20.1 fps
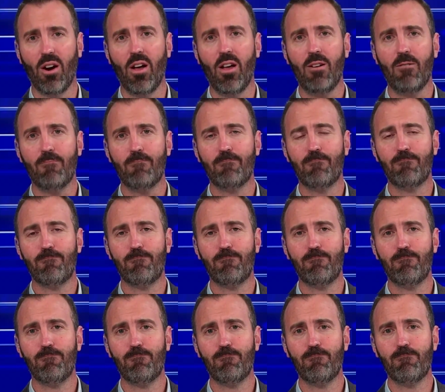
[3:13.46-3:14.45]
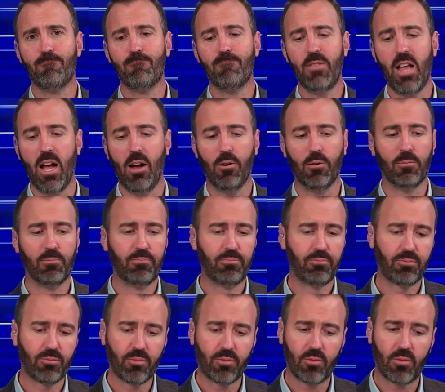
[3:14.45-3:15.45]
all right? Now,
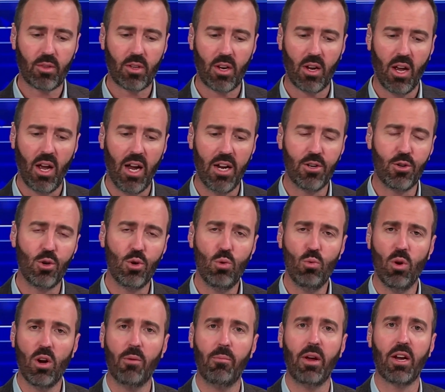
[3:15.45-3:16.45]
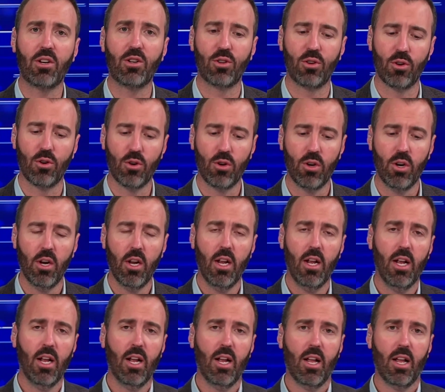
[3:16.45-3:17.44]
I do want to make sure
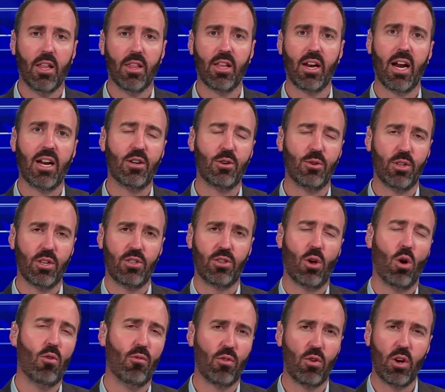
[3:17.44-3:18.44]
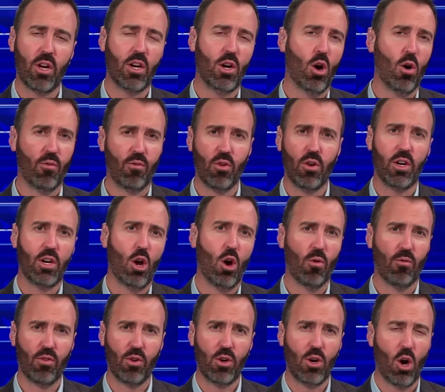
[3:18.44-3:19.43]
that I do this over and over and
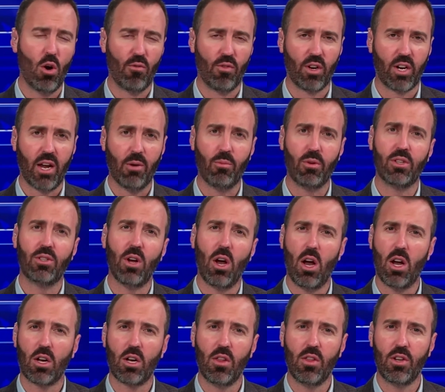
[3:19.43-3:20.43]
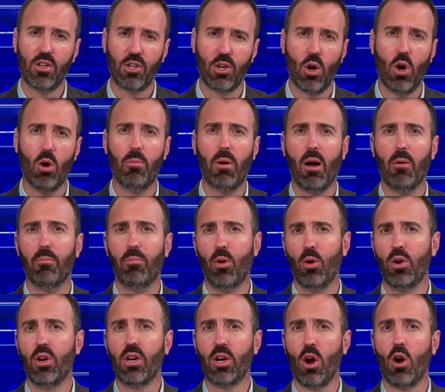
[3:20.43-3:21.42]
over and over again. We talk on the show about
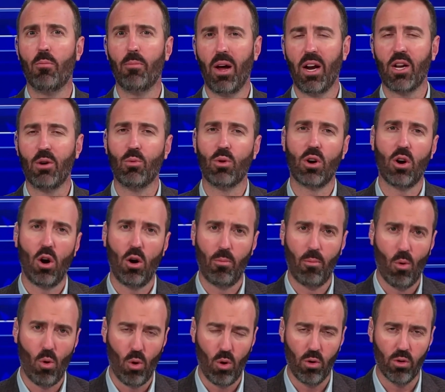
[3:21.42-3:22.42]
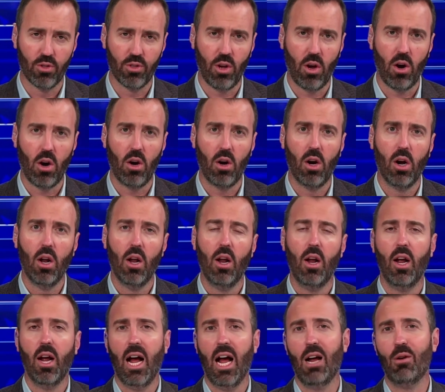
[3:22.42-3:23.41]
putting our money where our morals are.
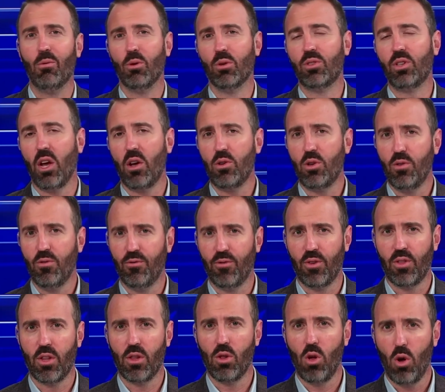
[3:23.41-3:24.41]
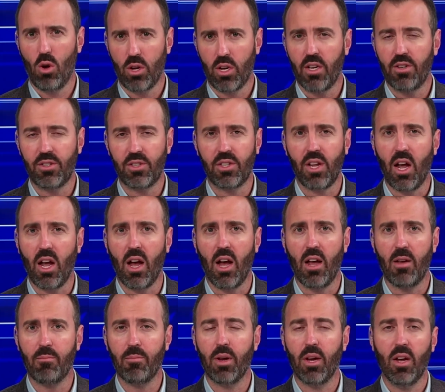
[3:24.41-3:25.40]
I will tell you, for the longest
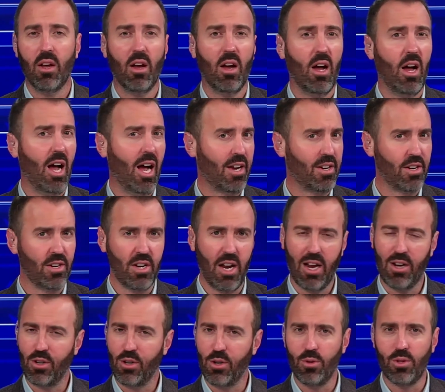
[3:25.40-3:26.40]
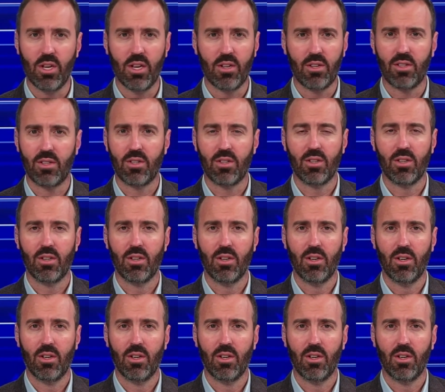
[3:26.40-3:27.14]
time, I did not do this.